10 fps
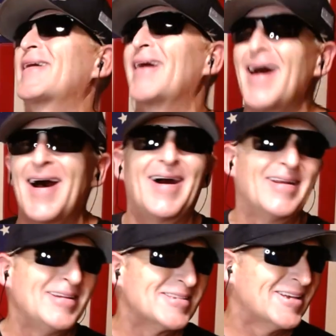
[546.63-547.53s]
God!
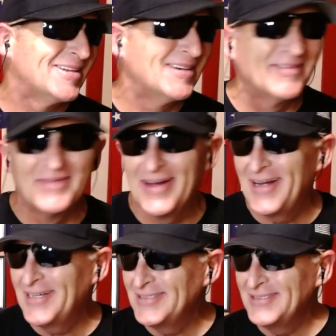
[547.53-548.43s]
He said, "Look,
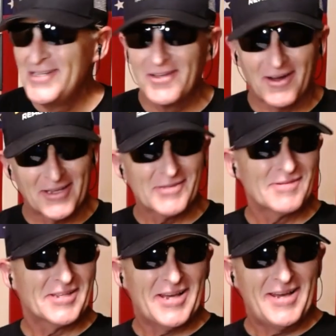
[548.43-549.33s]
man, you thought this
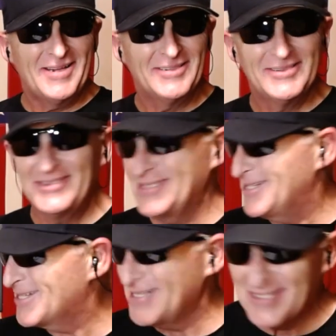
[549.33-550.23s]
was it?" He
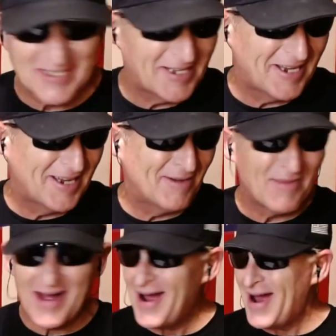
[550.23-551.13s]
said, "Shit,
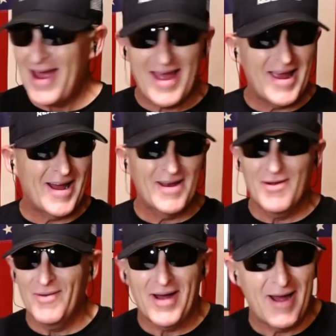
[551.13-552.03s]
my I ain't got
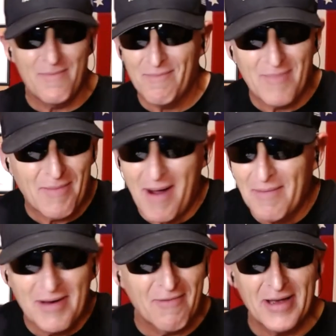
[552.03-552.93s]
no. I, my mama
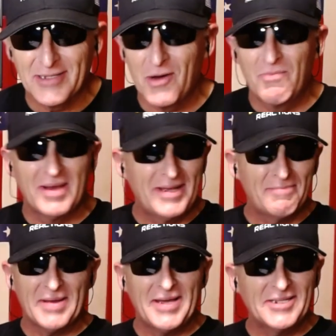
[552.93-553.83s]
didn't raise no blit,
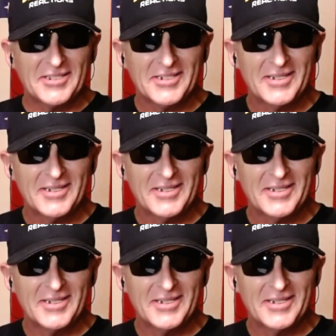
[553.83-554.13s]
bitch.